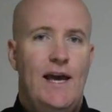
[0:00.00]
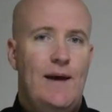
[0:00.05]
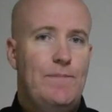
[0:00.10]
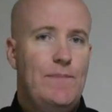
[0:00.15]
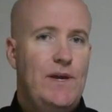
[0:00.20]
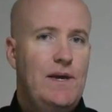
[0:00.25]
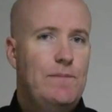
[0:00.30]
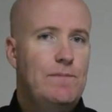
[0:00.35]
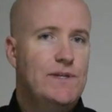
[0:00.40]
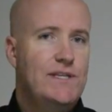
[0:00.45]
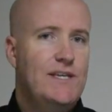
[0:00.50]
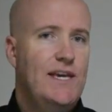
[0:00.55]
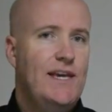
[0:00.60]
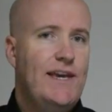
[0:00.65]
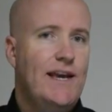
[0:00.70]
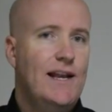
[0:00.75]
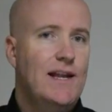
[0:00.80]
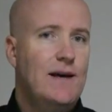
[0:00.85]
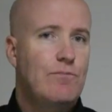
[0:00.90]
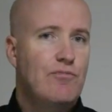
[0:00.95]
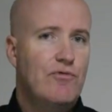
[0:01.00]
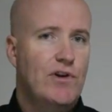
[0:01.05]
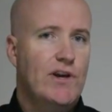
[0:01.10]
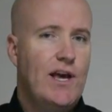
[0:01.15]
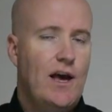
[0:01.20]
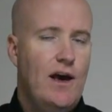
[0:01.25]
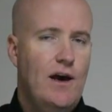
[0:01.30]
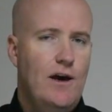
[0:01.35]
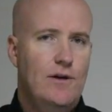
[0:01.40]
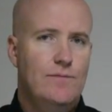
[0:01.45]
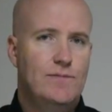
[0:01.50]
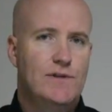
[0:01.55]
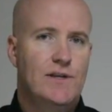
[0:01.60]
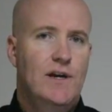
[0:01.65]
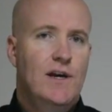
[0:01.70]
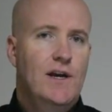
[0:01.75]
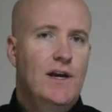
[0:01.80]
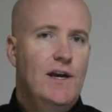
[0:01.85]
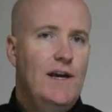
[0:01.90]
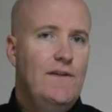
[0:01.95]
in particular brick homes.
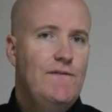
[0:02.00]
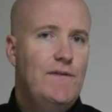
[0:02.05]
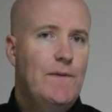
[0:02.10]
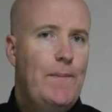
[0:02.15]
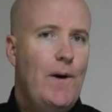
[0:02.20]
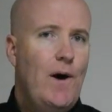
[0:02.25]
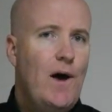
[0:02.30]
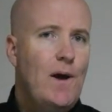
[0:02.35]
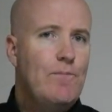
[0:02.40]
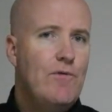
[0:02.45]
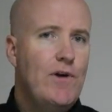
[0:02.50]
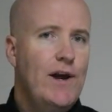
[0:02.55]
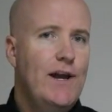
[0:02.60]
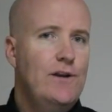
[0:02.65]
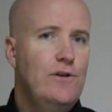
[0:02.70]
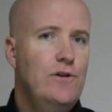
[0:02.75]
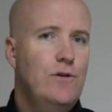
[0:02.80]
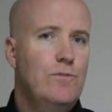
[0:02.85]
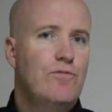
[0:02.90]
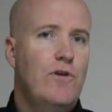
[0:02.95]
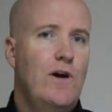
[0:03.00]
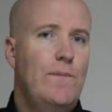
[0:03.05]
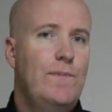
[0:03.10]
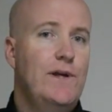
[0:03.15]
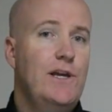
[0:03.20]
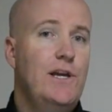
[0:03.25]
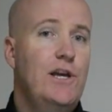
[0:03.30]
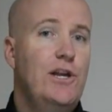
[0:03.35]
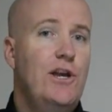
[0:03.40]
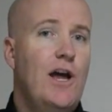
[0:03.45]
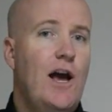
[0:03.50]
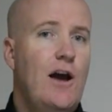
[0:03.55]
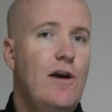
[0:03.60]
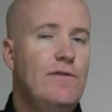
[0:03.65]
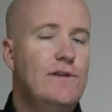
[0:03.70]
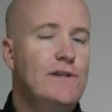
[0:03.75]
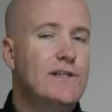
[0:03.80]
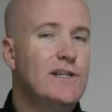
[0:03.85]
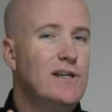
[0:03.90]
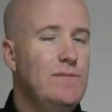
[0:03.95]
If you buy brand new property, you know
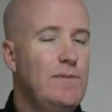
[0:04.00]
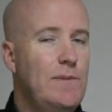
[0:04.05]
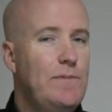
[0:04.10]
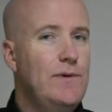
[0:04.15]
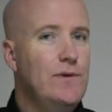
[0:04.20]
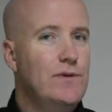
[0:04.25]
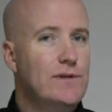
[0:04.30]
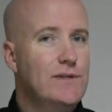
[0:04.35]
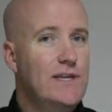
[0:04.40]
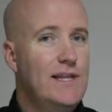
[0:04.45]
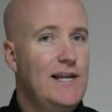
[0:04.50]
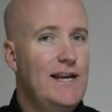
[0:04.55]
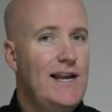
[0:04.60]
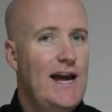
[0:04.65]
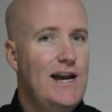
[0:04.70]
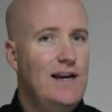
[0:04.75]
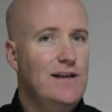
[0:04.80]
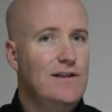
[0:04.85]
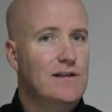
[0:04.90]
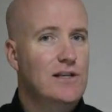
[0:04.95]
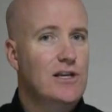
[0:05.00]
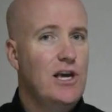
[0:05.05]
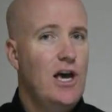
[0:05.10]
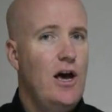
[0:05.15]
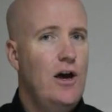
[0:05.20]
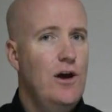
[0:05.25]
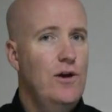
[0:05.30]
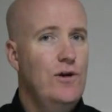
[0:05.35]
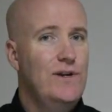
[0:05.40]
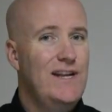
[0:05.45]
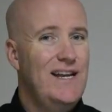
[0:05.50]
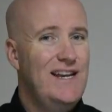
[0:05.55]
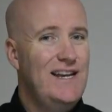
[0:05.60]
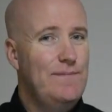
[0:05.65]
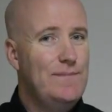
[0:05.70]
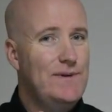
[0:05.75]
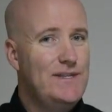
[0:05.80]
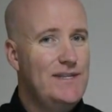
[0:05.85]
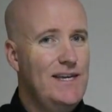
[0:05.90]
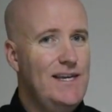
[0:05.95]
that it's going to be built to the latest code, and
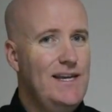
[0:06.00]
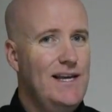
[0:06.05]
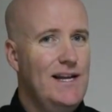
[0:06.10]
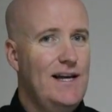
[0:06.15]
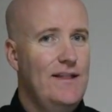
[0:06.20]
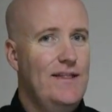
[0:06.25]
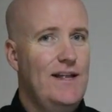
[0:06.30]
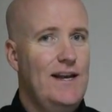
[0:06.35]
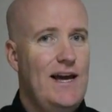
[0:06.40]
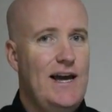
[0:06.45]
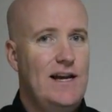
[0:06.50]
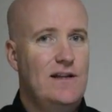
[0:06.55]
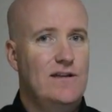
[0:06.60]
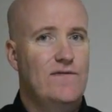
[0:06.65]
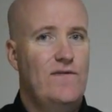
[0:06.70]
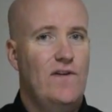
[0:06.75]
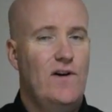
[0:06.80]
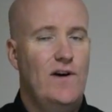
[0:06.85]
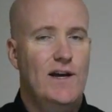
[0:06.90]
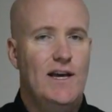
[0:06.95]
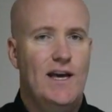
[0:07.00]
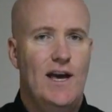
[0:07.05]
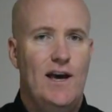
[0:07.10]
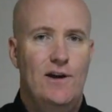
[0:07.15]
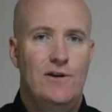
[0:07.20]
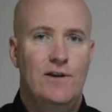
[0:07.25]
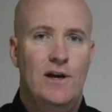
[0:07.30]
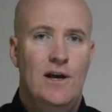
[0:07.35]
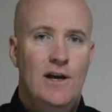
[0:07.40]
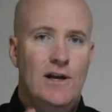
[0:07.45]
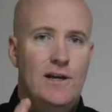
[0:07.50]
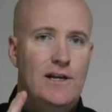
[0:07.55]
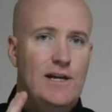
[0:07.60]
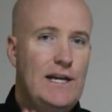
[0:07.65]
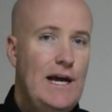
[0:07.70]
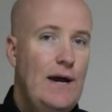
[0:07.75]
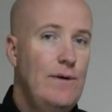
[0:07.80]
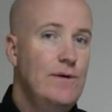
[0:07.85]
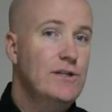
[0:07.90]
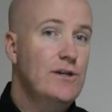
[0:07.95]
in particular the latest fire code. You
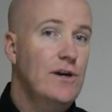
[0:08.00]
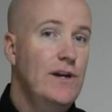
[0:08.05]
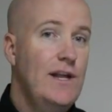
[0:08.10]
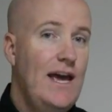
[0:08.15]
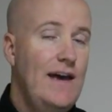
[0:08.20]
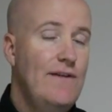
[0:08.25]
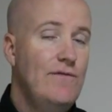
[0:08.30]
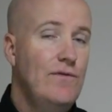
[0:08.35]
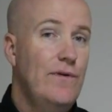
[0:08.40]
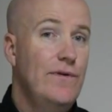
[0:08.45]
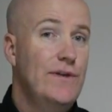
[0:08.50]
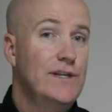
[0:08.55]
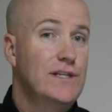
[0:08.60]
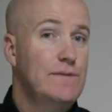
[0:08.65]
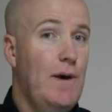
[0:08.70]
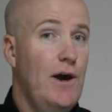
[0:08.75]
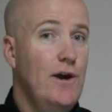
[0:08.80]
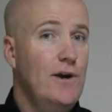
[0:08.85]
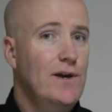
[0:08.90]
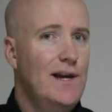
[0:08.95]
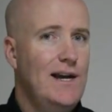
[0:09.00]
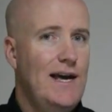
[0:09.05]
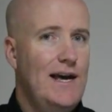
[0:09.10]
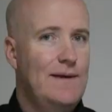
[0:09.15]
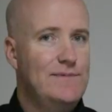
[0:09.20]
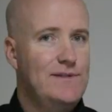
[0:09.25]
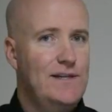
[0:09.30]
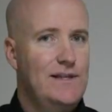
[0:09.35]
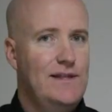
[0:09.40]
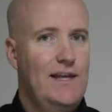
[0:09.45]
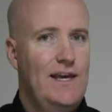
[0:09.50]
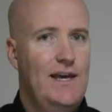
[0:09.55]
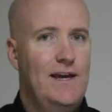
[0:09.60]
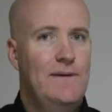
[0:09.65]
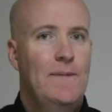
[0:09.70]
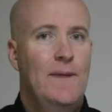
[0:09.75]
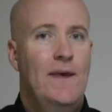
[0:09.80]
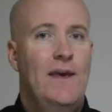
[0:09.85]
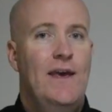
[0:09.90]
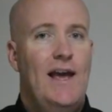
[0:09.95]
know it's going to have all the smoke alarms in there,
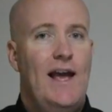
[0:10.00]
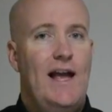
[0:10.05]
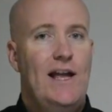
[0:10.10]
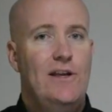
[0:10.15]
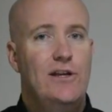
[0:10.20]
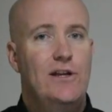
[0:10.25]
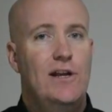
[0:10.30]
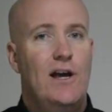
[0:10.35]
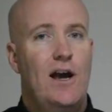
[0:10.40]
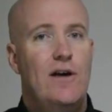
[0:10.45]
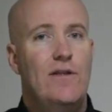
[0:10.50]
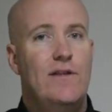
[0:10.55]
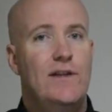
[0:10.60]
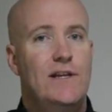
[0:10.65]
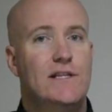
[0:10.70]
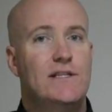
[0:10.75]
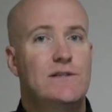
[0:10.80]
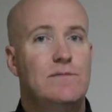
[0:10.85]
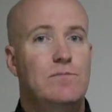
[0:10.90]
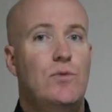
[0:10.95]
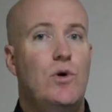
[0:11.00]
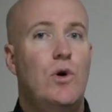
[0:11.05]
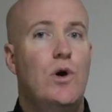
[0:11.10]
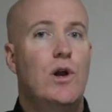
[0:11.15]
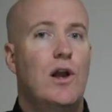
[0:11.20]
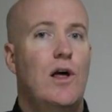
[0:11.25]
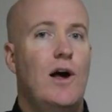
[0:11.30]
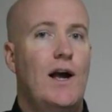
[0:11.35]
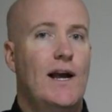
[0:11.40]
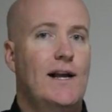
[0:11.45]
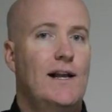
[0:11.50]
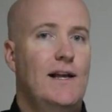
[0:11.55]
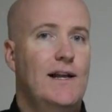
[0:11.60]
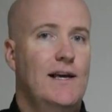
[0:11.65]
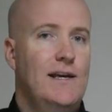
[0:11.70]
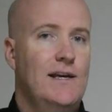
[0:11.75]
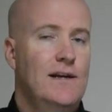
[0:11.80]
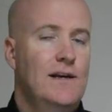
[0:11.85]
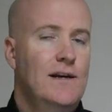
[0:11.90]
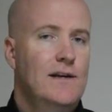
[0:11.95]
and you know that it's more
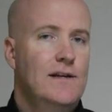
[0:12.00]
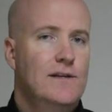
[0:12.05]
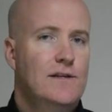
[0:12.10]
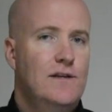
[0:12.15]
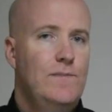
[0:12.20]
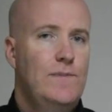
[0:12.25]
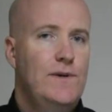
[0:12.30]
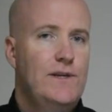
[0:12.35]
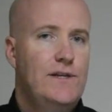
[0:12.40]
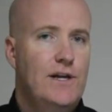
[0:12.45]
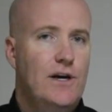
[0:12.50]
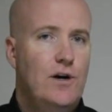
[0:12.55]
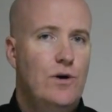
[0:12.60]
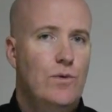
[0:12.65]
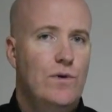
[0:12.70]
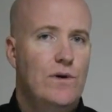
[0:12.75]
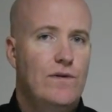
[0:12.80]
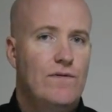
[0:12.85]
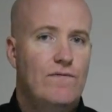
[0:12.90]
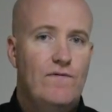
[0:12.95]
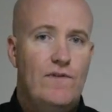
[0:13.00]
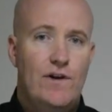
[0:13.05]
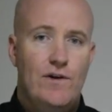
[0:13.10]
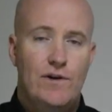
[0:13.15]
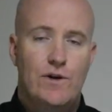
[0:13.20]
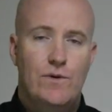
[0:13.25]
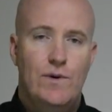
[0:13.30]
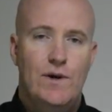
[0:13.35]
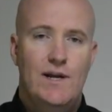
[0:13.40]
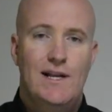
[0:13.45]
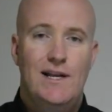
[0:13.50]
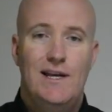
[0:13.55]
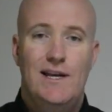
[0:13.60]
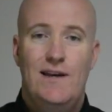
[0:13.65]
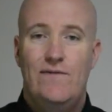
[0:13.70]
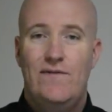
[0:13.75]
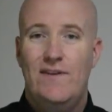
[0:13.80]
likely to be dealt with very quickly if